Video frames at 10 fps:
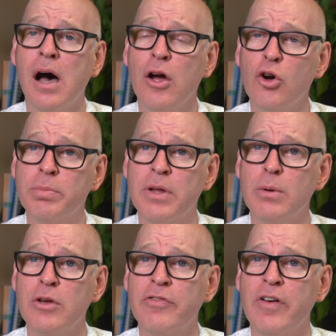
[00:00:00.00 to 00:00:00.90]
I hope
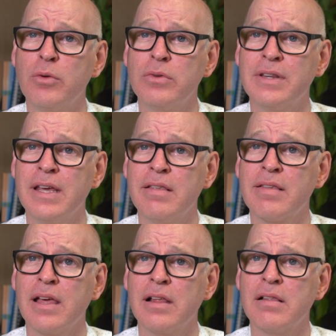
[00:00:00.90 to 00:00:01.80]
that you found these
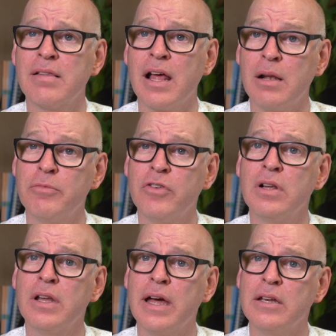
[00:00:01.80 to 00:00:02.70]
skills
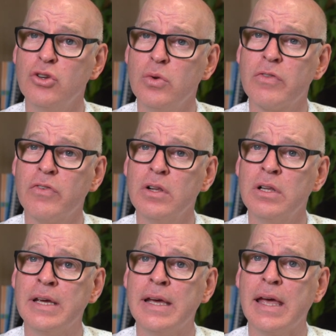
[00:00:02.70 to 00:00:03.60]
helpful and
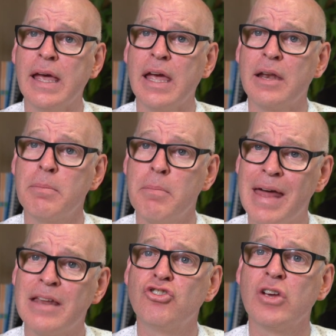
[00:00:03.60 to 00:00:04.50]
useful in
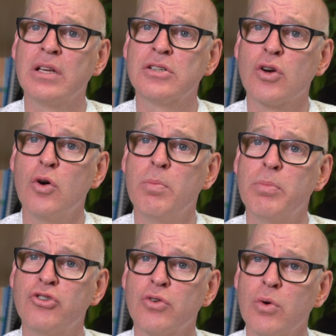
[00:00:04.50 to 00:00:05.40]
managing to
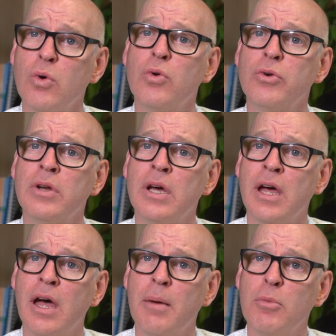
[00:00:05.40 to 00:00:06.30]
cope with your own
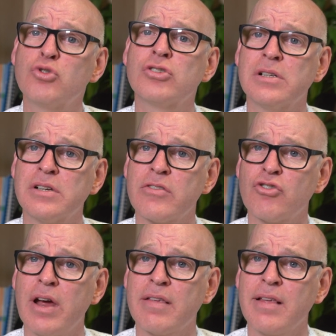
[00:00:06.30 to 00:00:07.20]
emotional
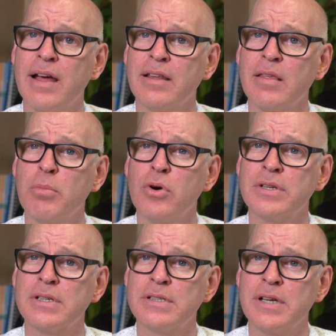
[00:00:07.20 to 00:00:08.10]
distress at this
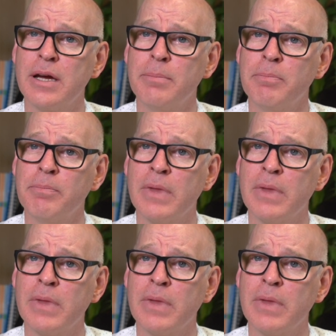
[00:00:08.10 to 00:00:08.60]
point in time.